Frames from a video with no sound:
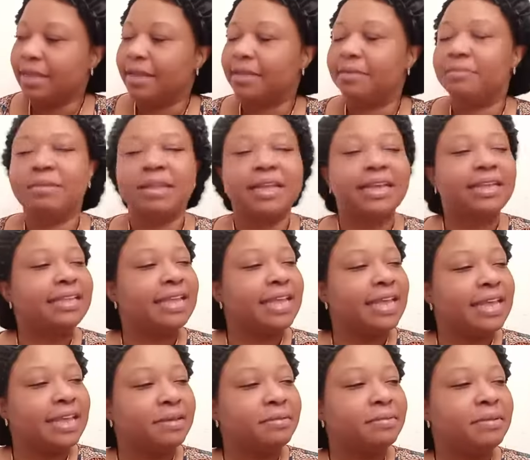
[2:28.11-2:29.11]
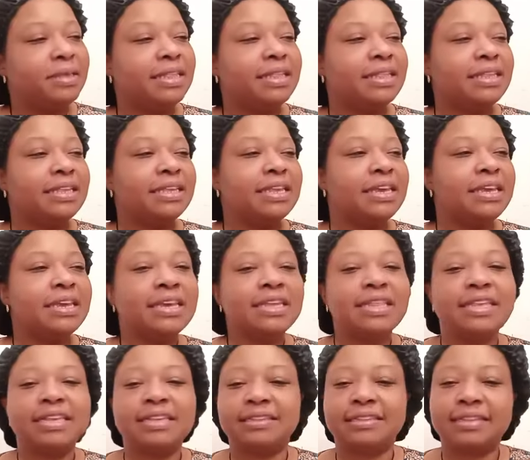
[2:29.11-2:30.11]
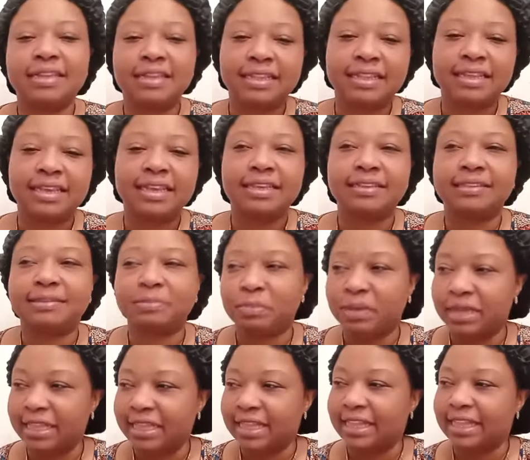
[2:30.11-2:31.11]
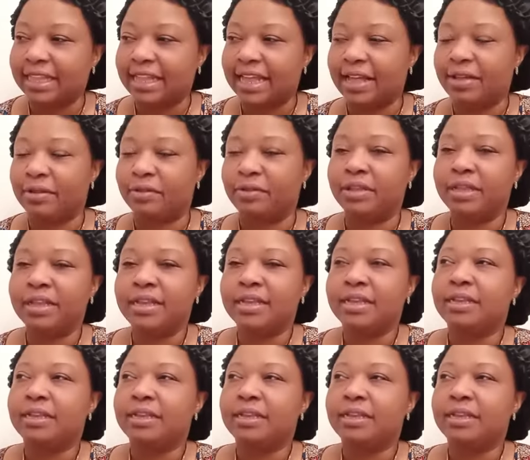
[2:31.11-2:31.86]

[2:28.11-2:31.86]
I'm like, damn, and here it is Sunday, it's Monday now.